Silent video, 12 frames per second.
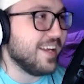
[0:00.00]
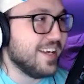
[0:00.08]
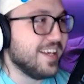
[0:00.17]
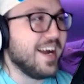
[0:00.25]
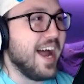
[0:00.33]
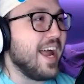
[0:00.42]

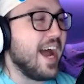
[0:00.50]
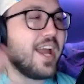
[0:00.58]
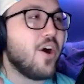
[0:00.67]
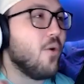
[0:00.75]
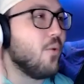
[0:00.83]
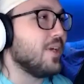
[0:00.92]
I
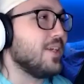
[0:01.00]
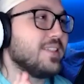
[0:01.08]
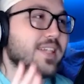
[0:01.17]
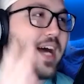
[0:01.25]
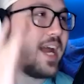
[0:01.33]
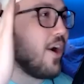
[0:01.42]
always
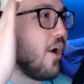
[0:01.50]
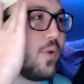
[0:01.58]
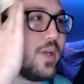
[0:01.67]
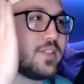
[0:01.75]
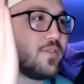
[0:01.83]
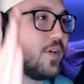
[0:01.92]

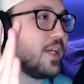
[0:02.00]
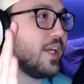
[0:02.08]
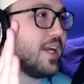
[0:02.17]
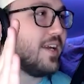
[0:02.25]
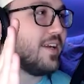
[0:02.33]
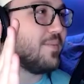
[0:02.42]

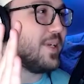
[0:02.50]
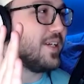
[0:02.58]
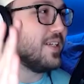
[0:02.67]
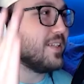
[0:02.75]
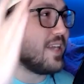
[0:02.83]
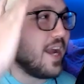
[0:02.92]
forget
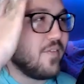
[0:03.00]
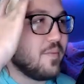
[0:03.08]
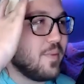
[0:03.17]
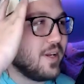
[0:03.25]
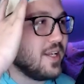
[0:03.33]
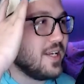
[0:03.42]
because
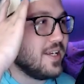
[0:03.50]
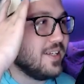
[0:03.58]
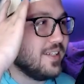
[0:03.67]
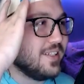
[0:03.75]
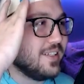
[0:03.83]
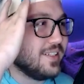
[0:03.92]
everybody
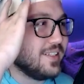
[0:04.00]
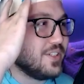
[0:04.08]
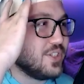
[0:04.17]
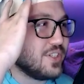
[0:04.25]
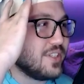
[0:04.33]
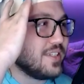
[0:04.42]

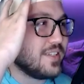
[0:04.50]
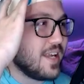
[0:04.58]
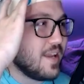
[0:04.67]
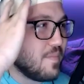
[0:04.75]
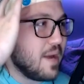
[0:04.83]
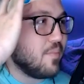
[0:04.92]
just is
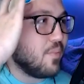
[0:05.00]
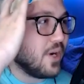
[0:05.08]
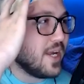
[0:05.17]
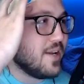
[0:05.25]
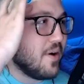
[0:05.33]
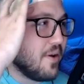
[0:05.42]
in my
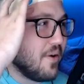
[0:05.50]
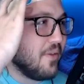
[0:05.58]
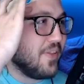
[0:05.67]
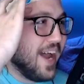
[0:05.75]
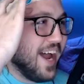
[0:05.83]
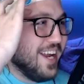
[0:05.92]
brain at all
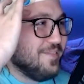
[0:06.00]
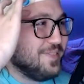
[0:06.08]
times.